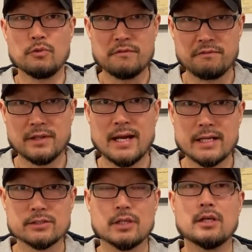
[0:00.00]

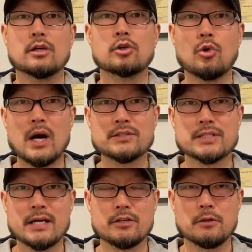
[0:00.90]
reflect, go
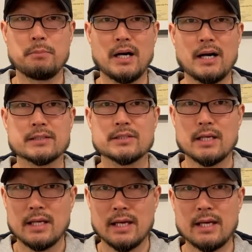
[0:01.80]
outside of your
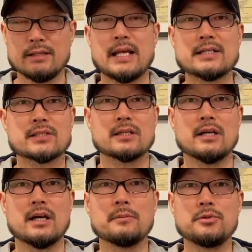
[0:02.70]
box, and that's
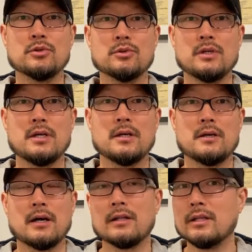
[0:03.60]
going to help you
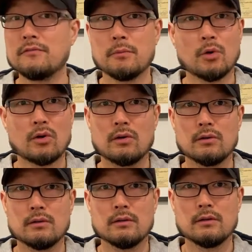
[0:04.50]
live a
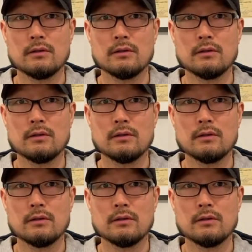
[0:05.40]
more